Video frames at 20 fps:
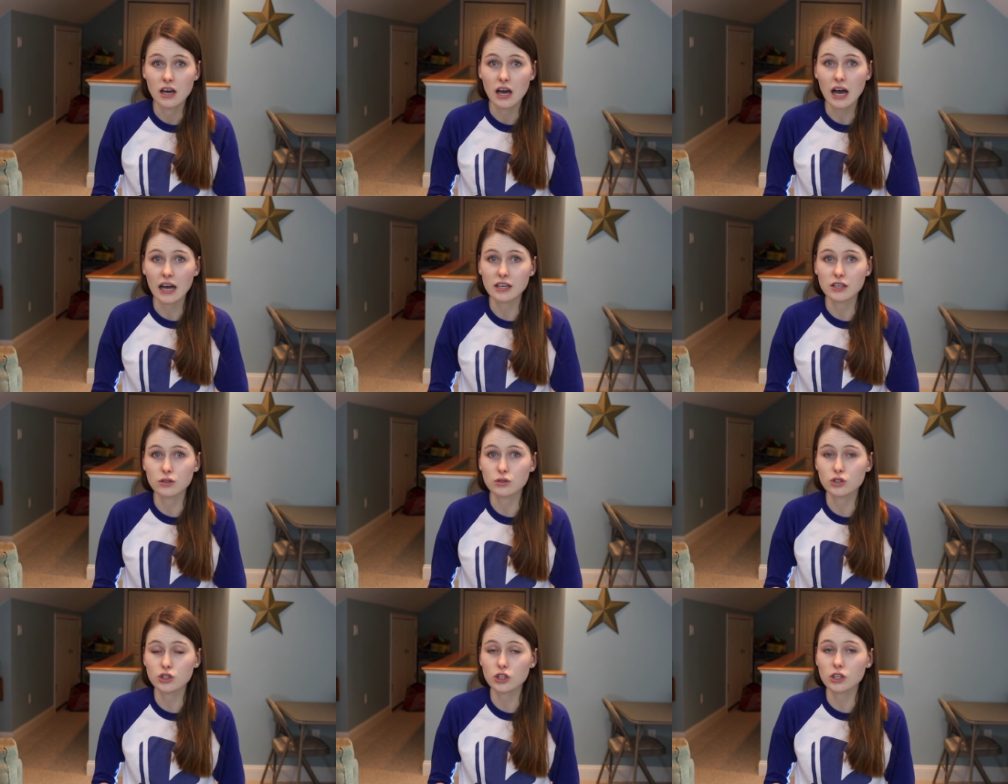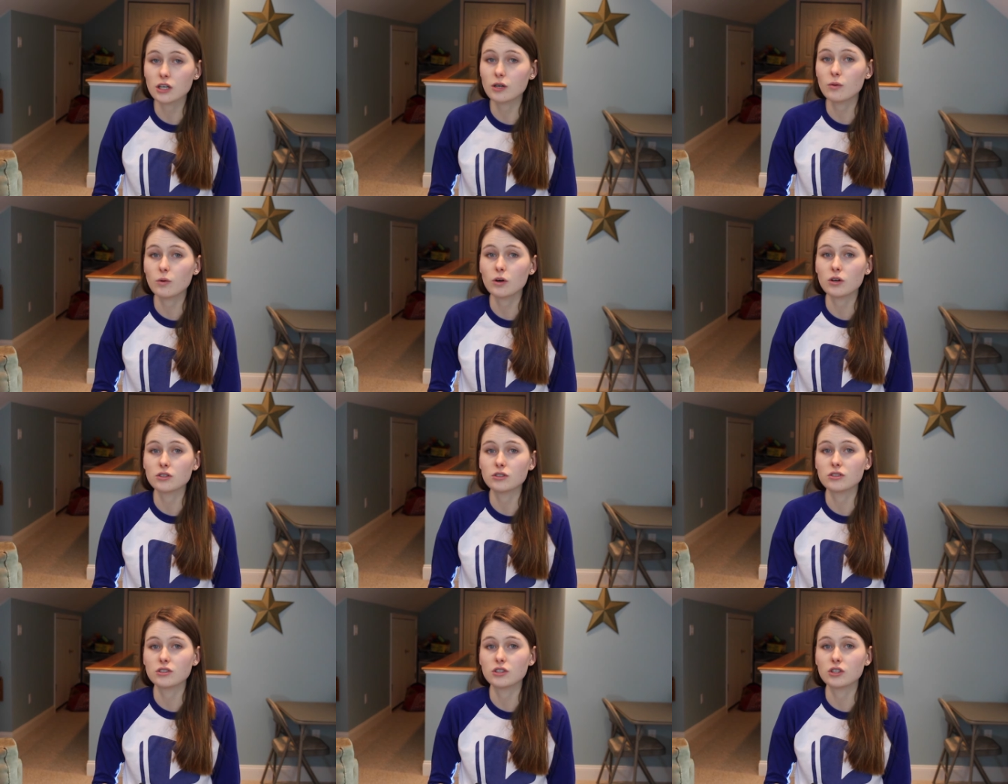I usually
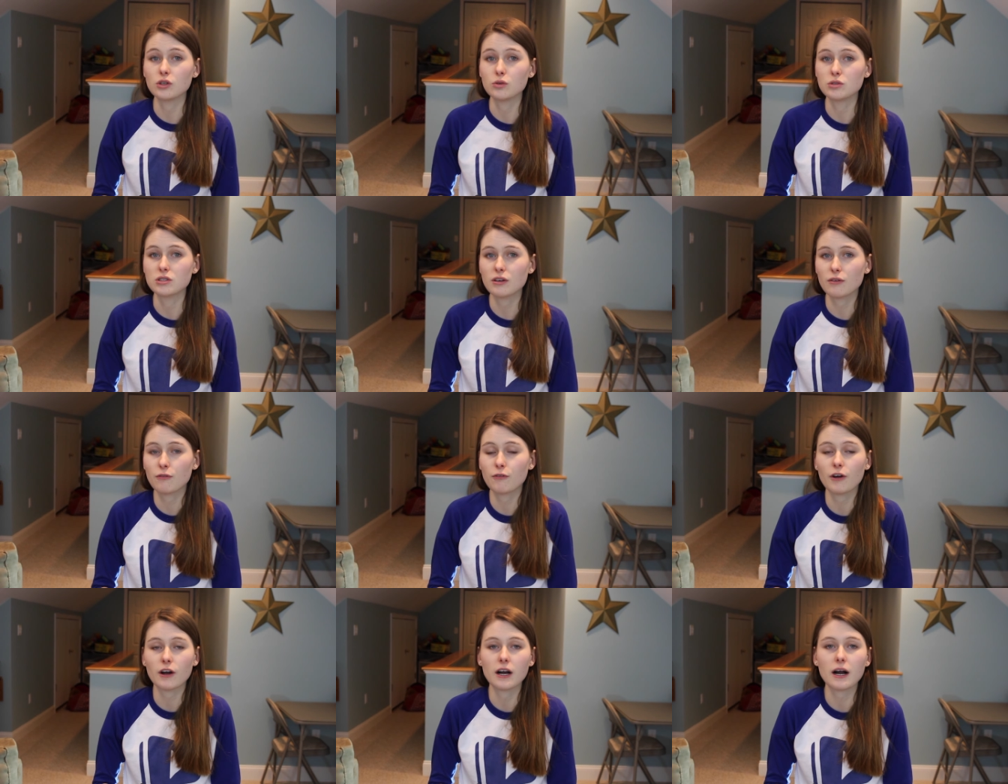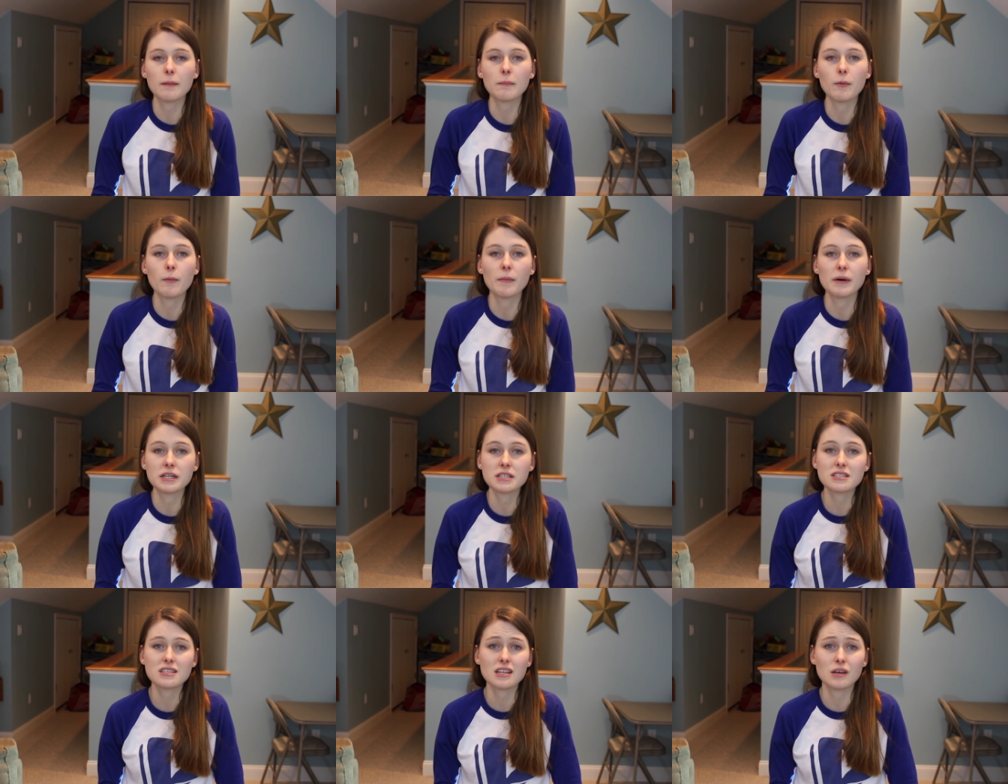will use it for a couple
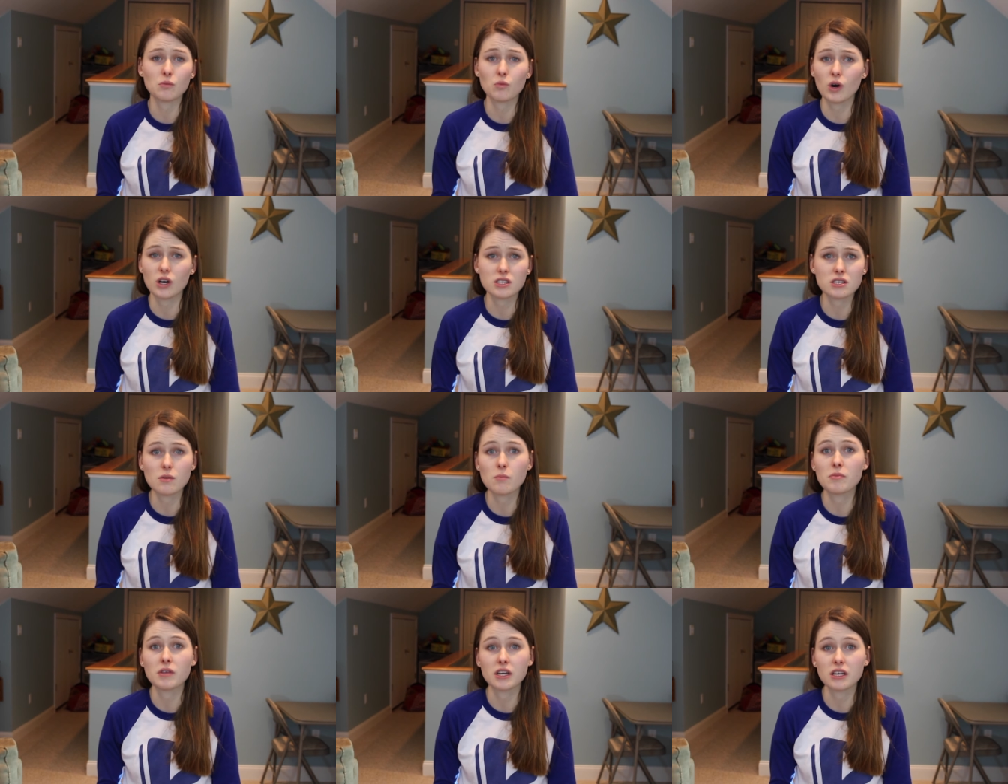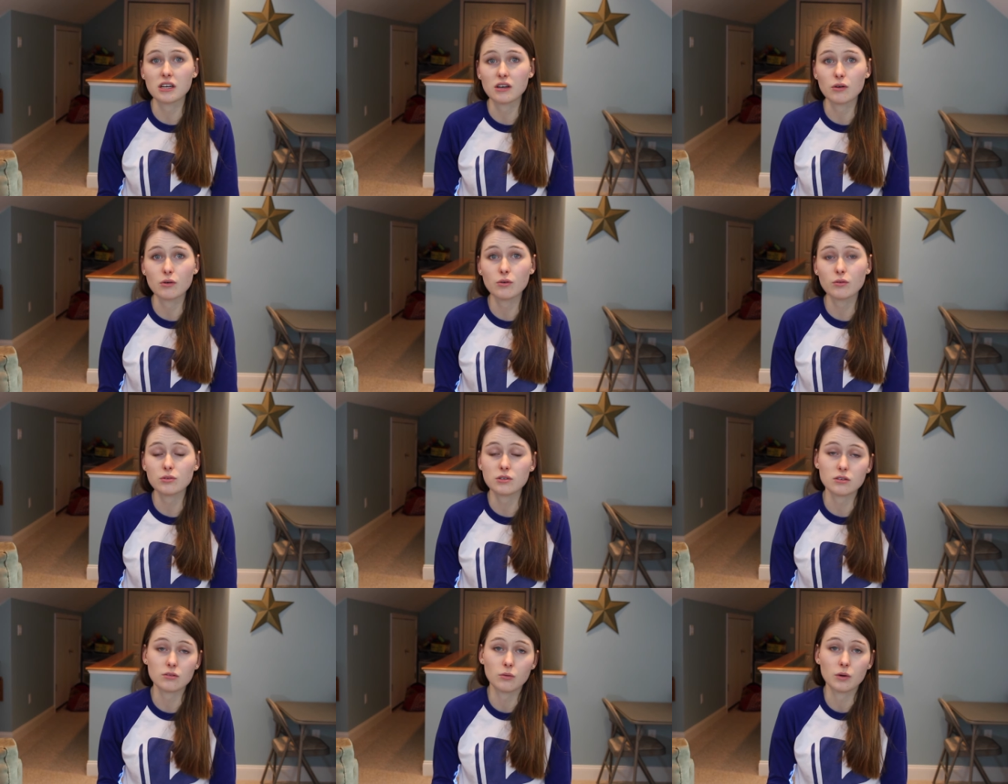months and then want something new
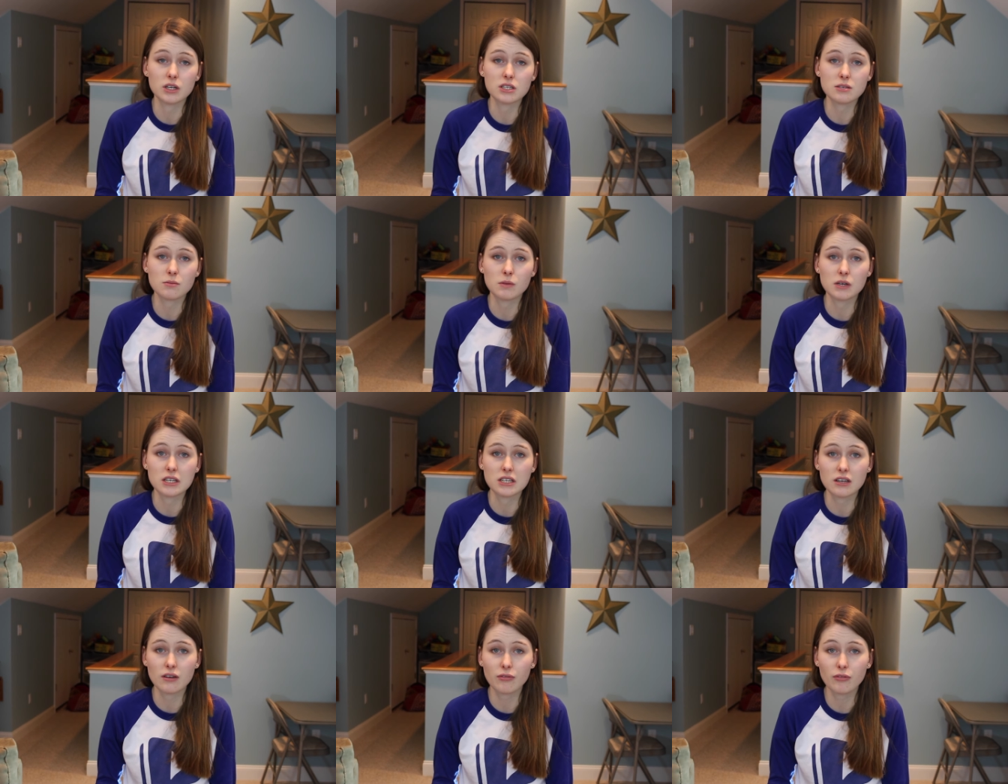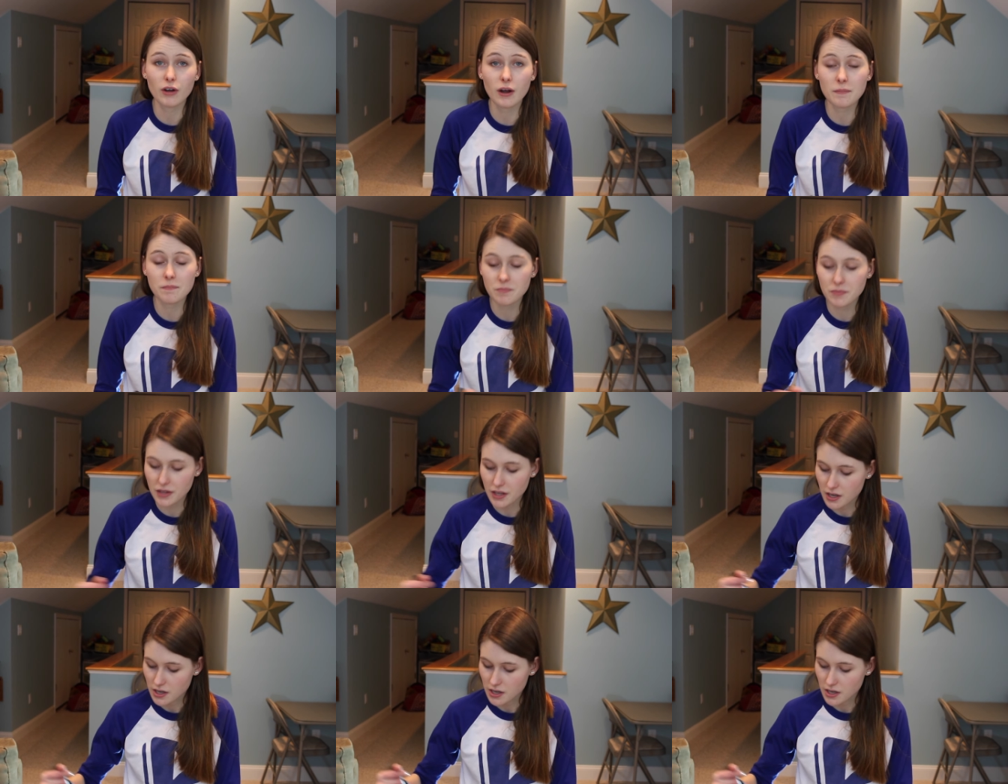or want something different.